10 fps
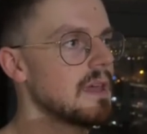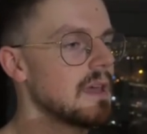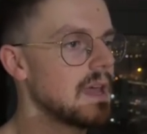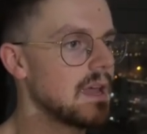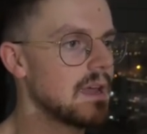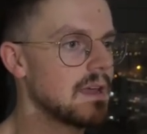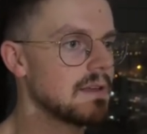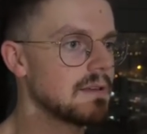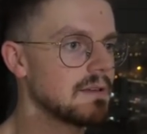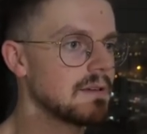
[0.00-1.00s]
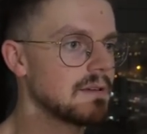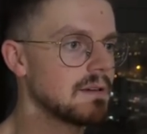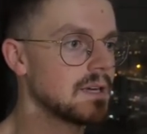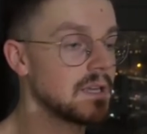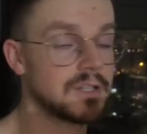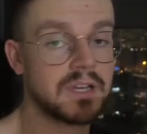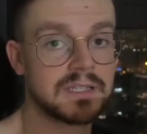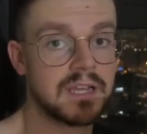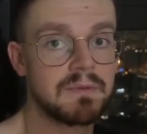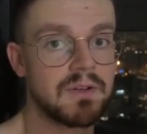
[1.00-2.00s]
And it should
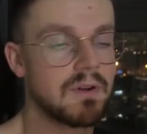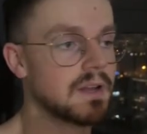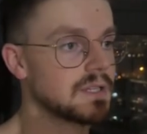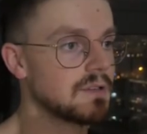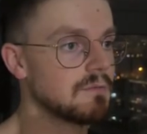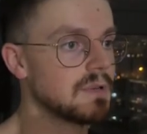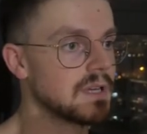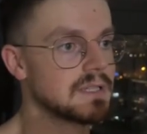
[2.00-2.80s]
save me credits too, because